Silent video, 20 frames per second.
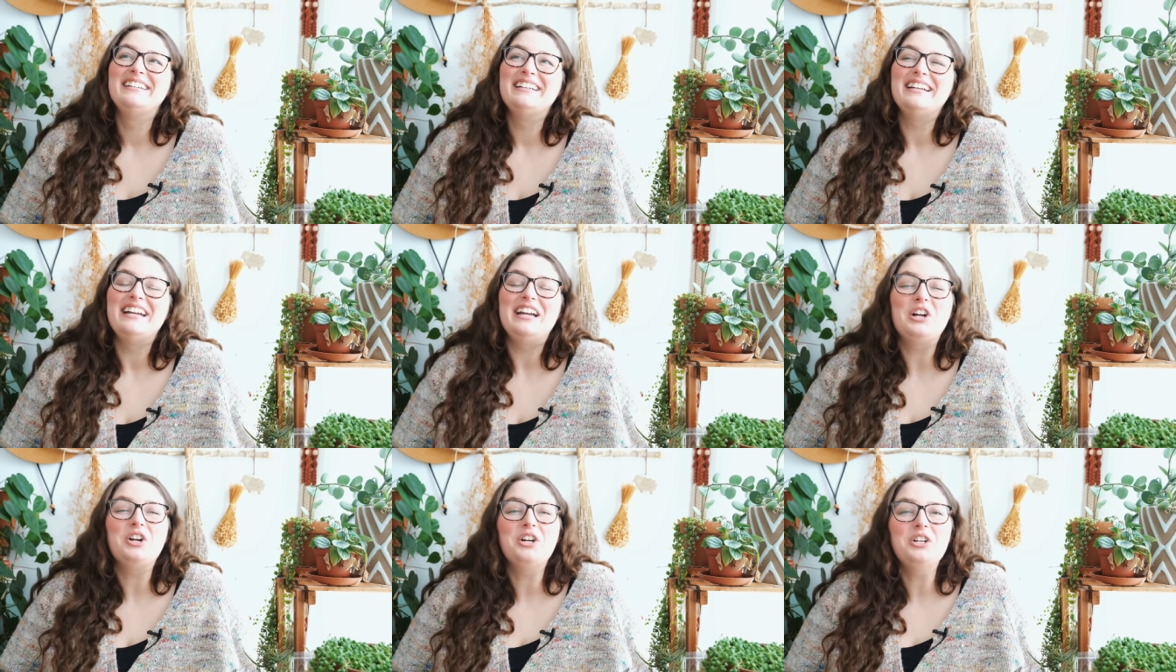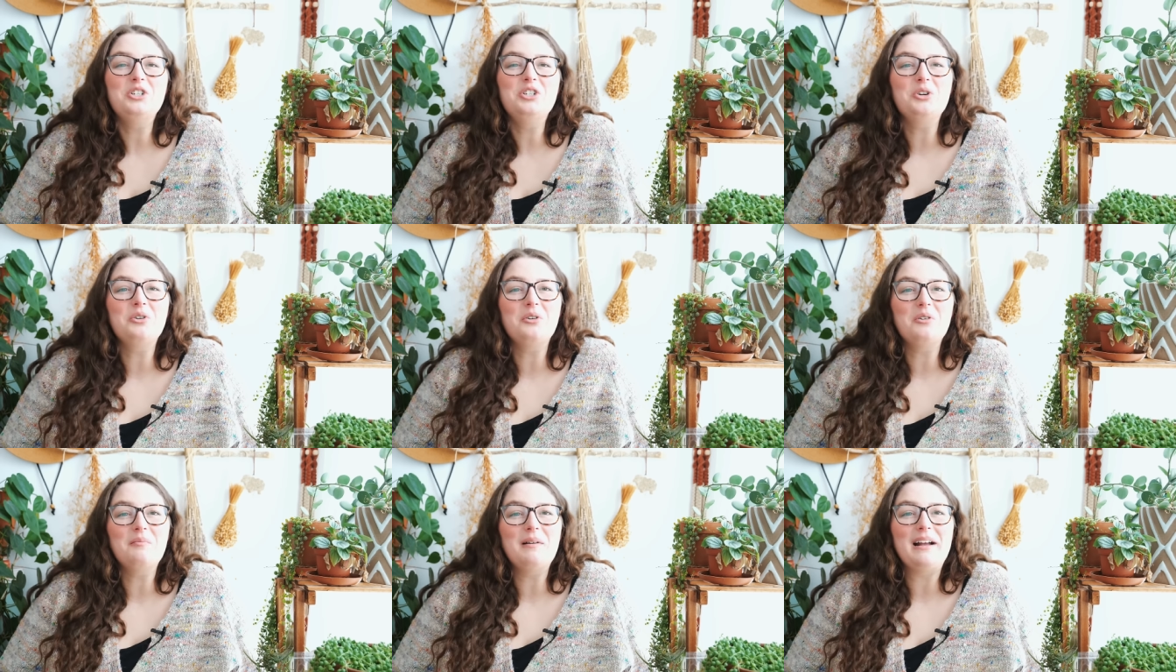Here is
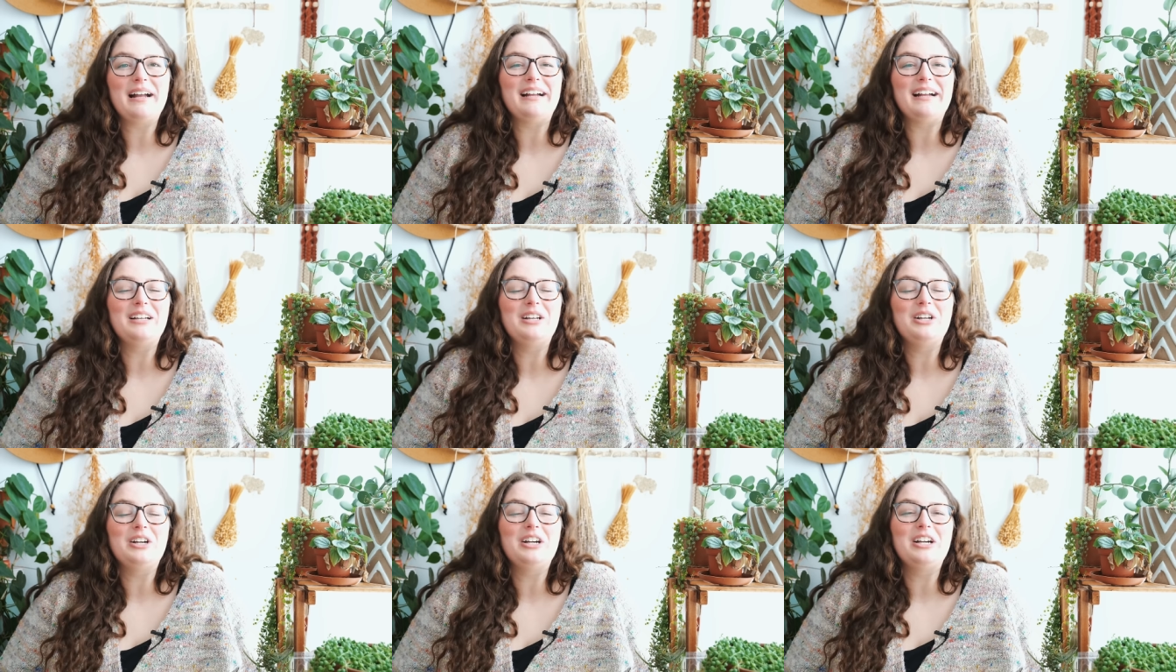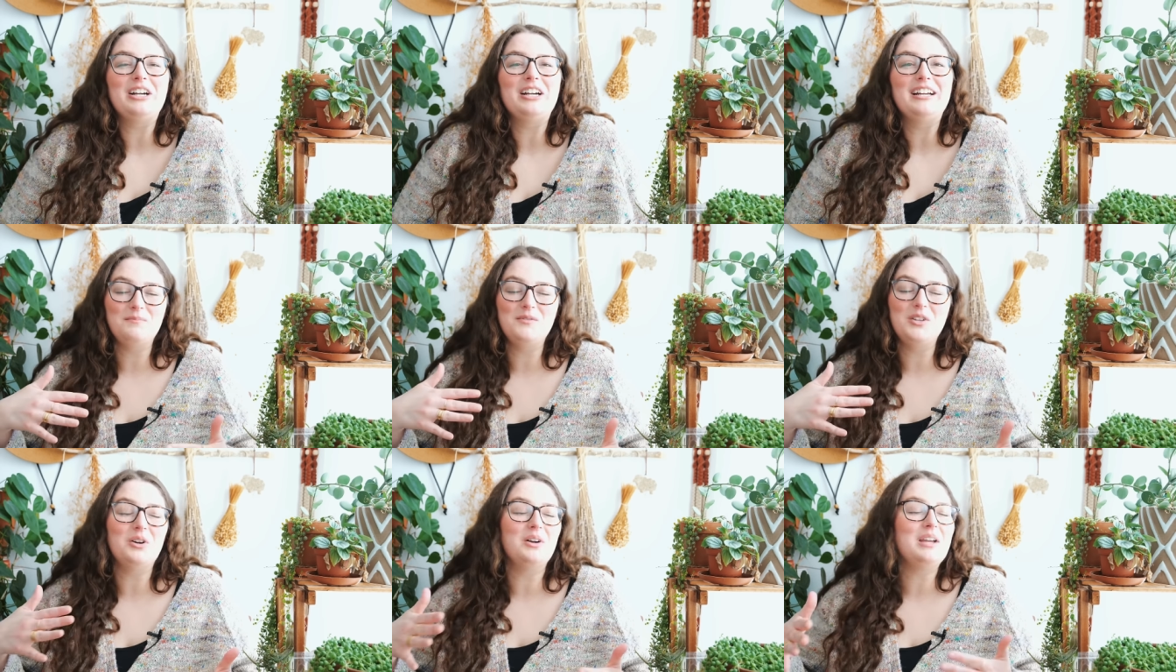your reminder.
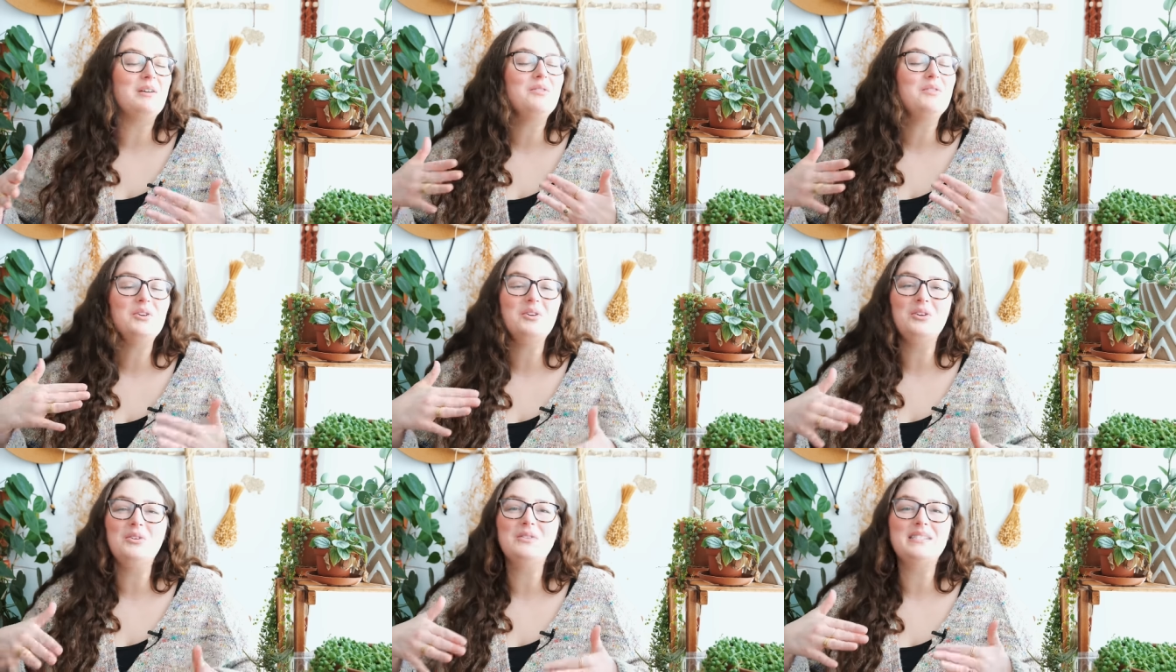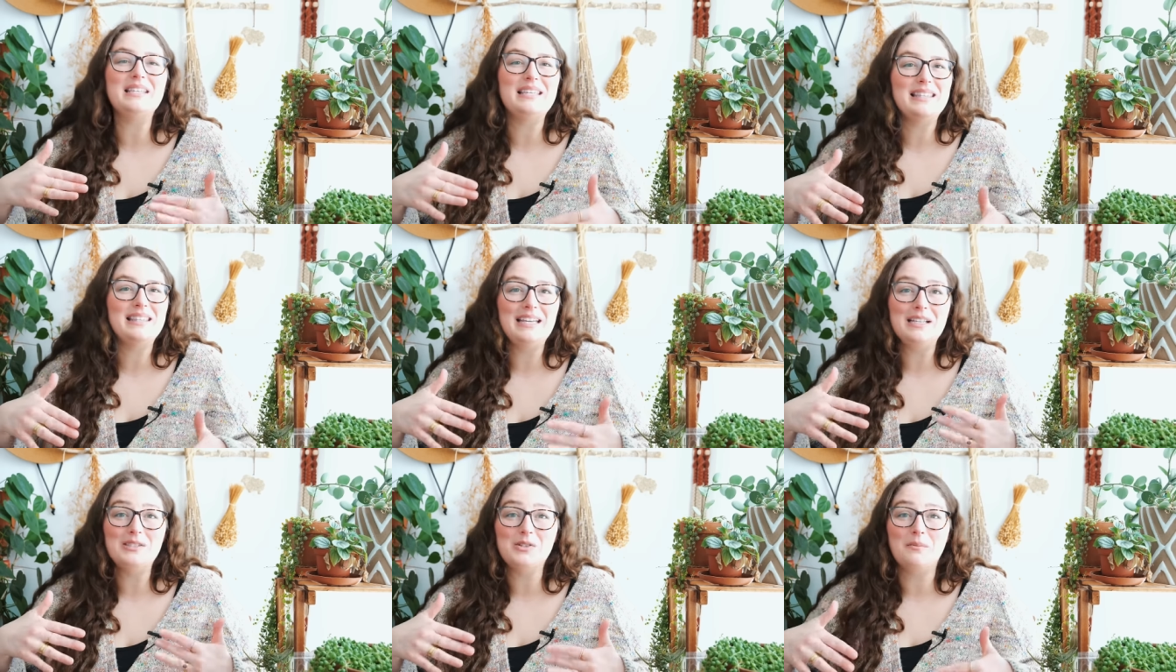You know, even though you see
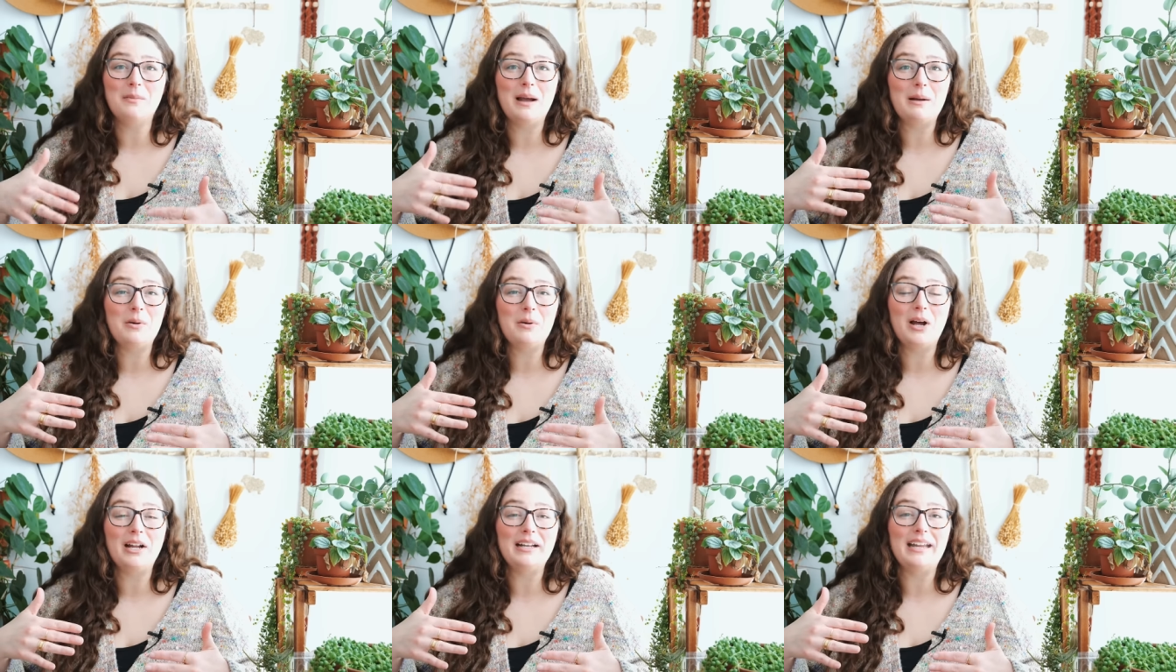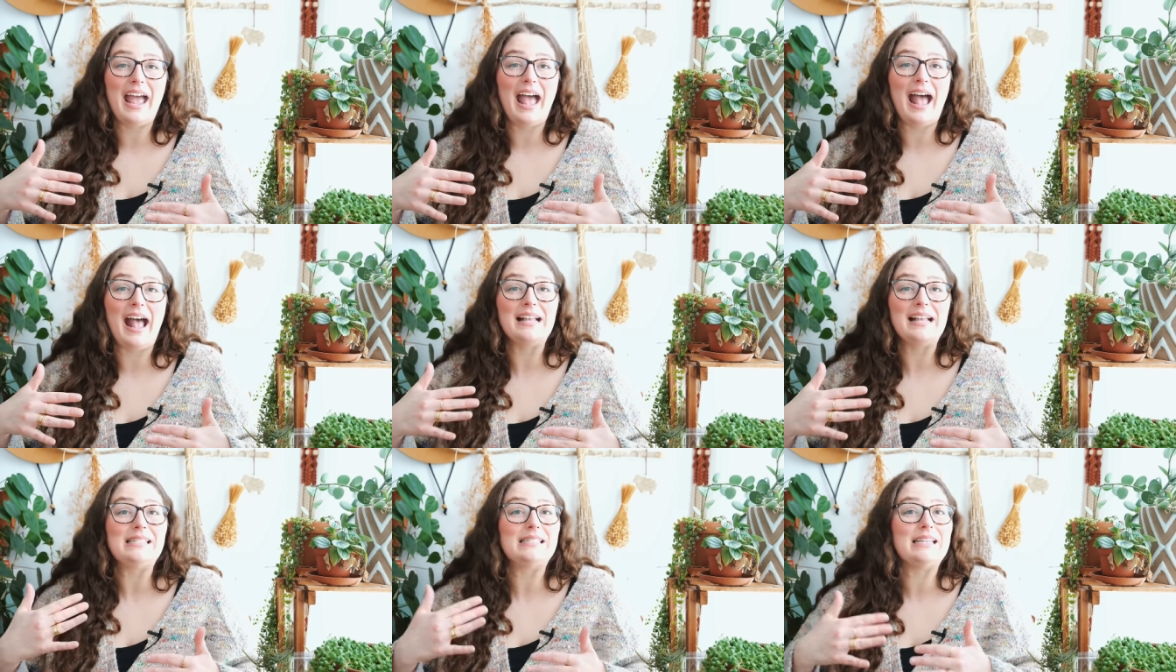things on my
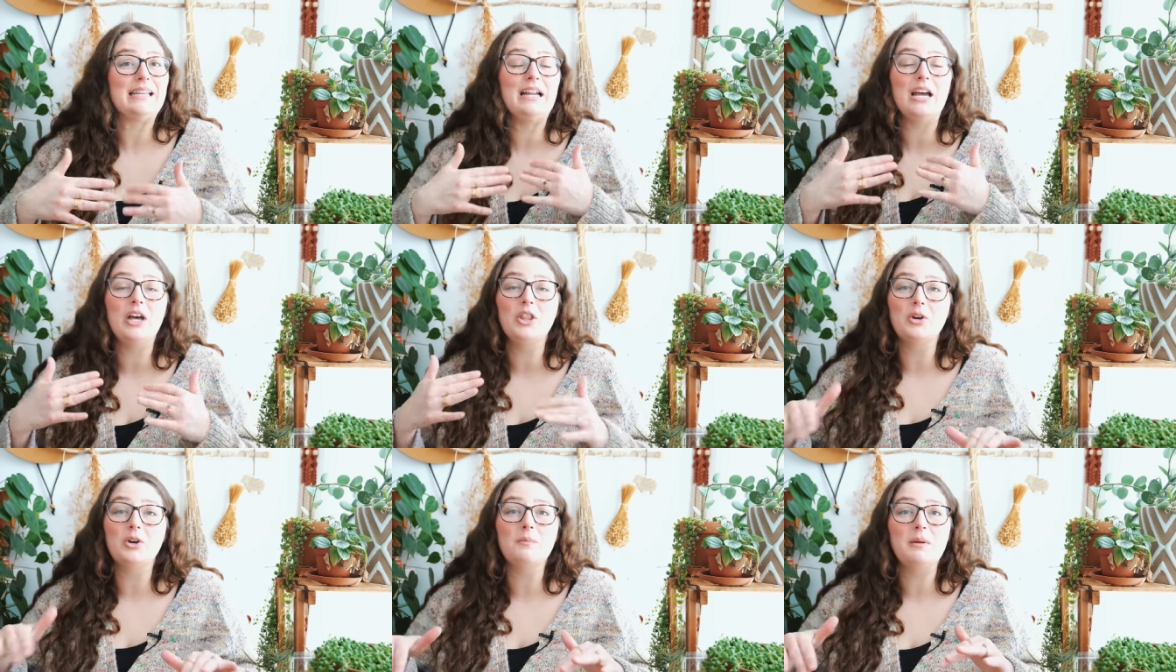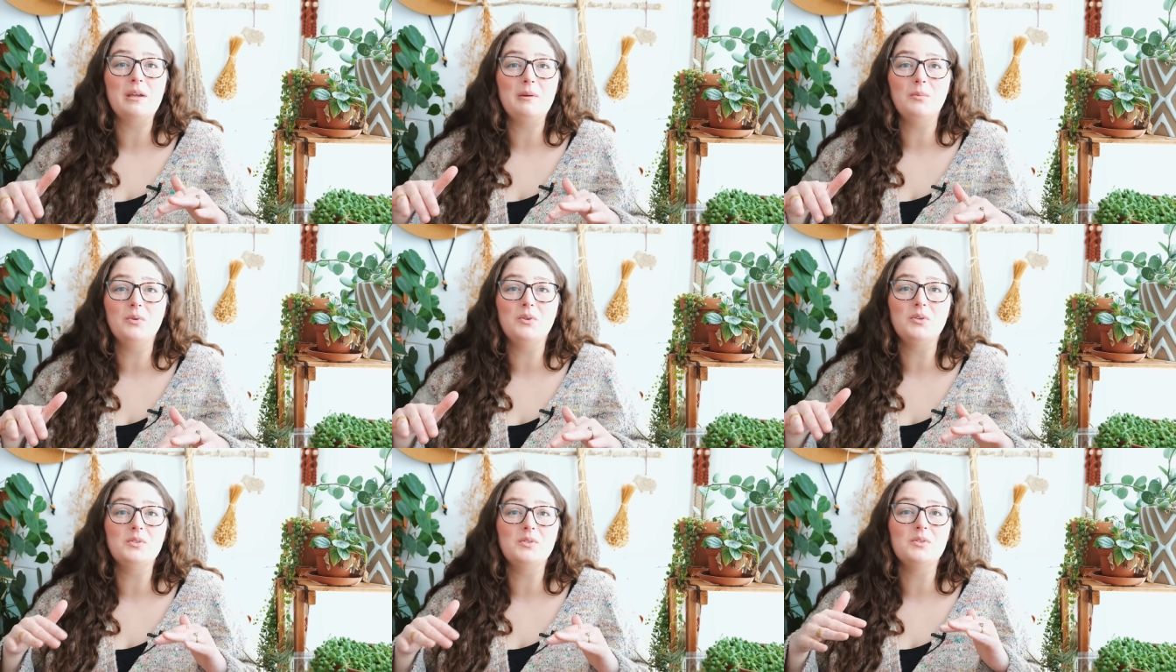podcast and other
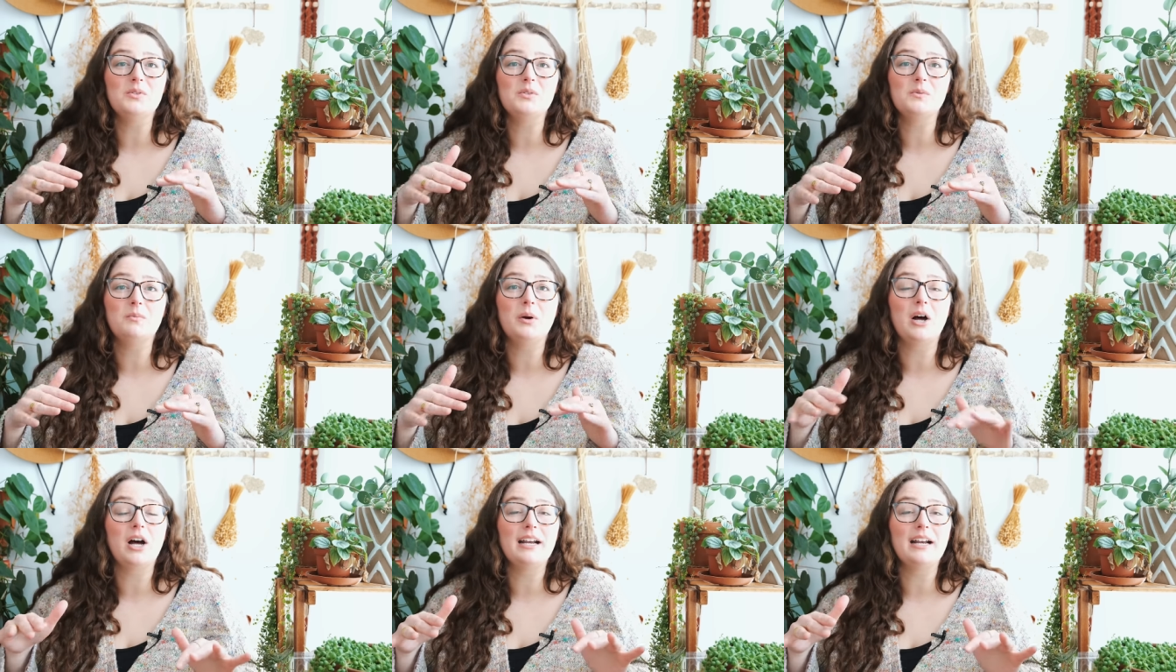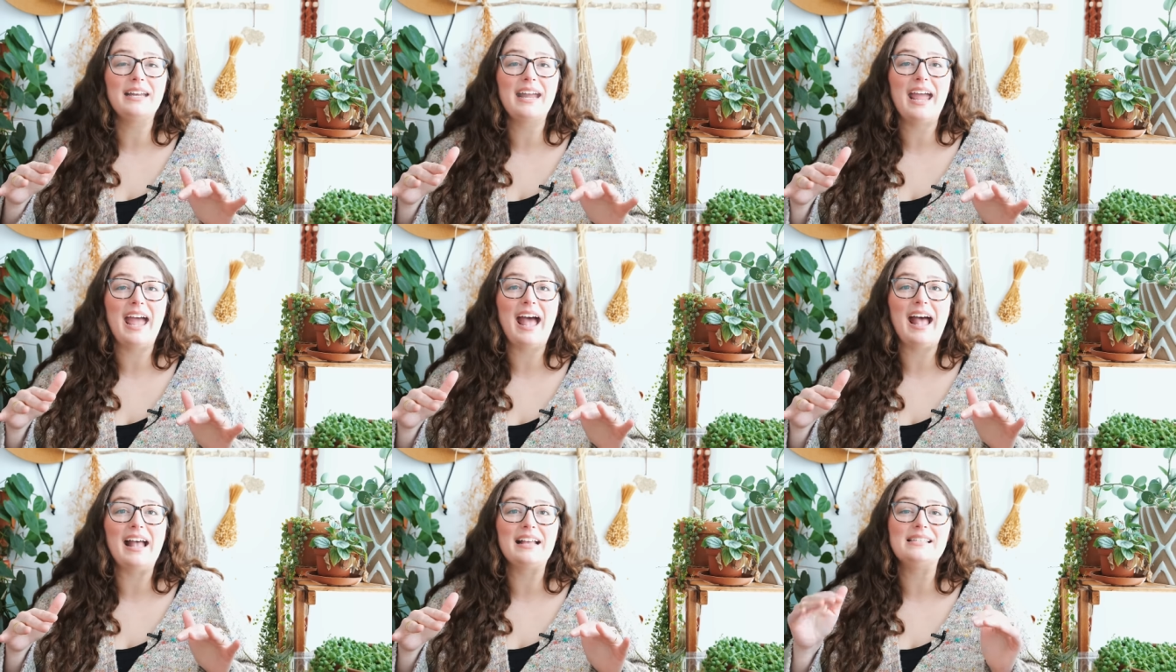people's
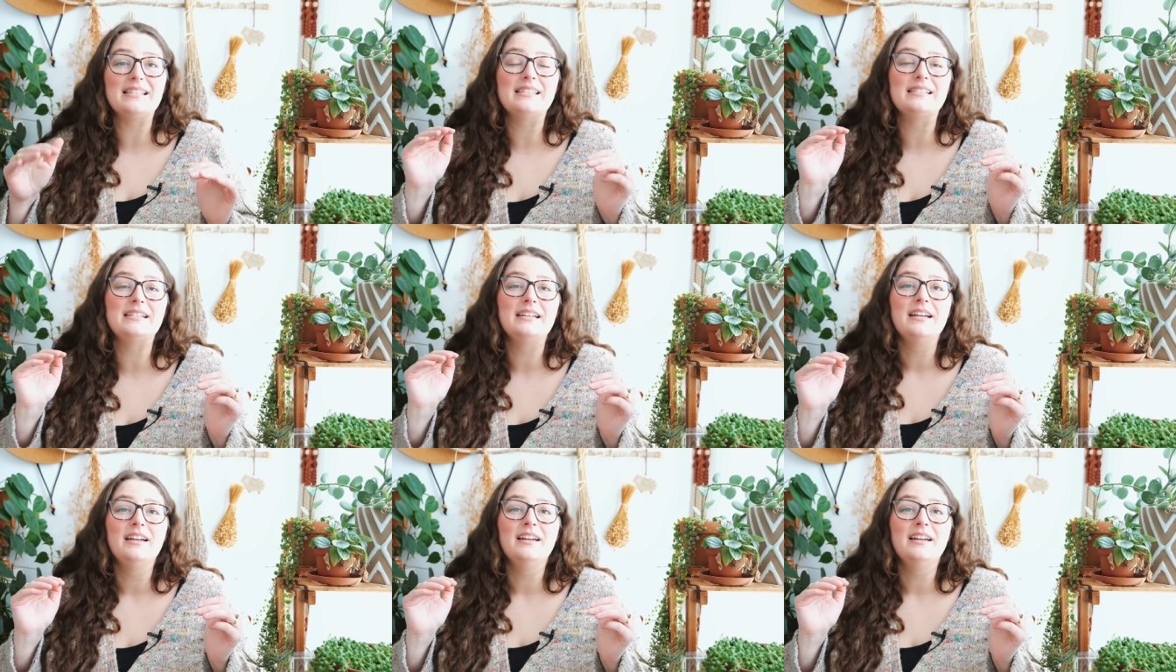podcast,